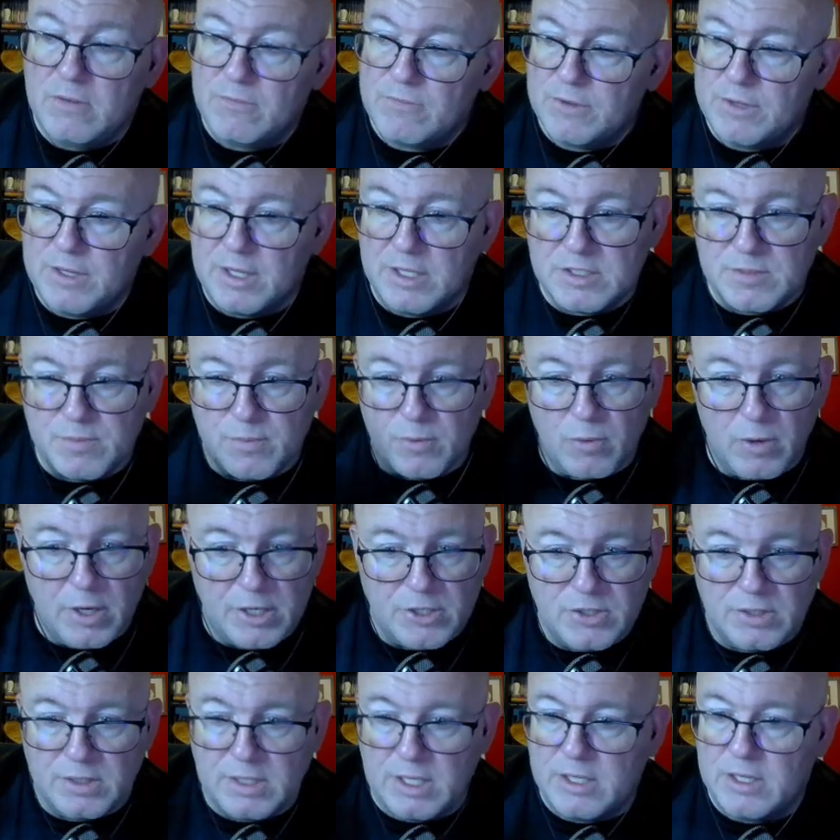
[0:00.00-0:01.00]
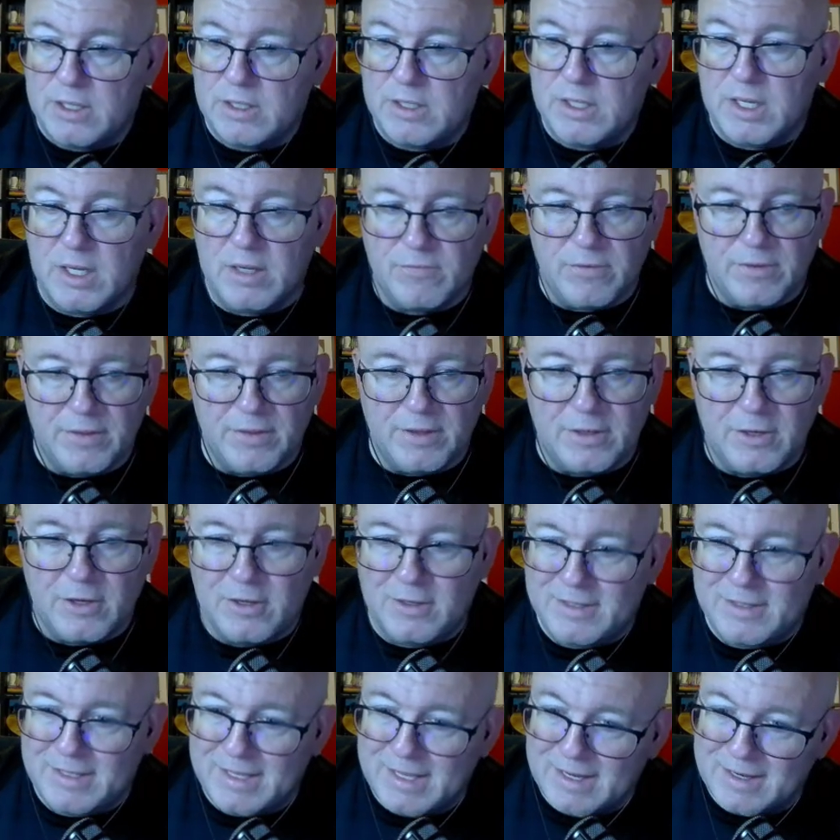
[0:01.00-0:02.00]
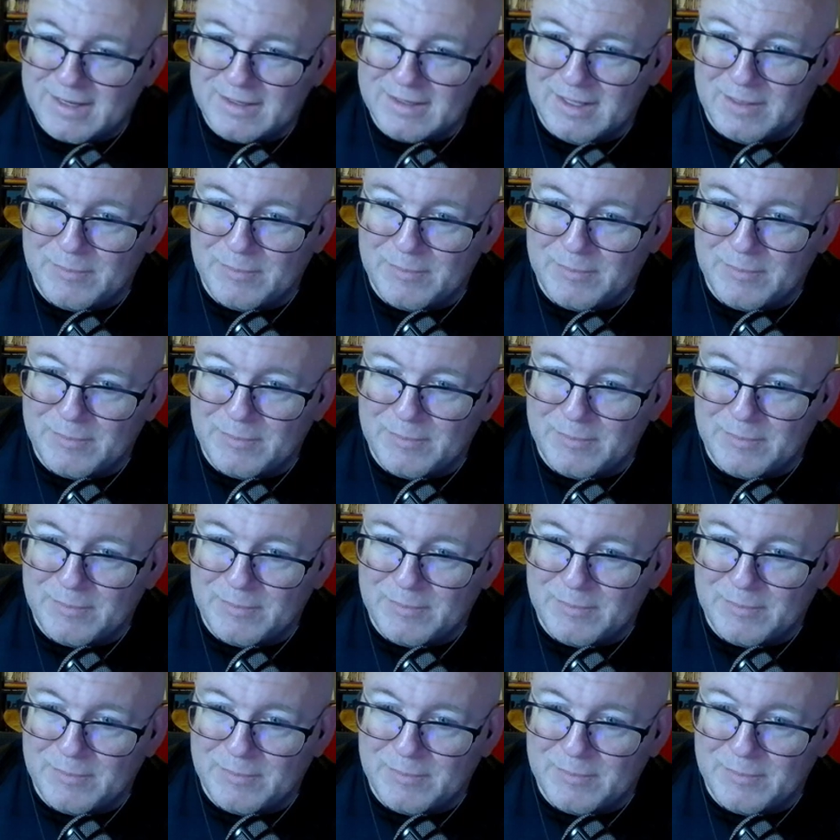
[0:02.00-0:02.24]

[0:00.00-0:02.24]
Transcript: for the inspiration that you need, for the good kick in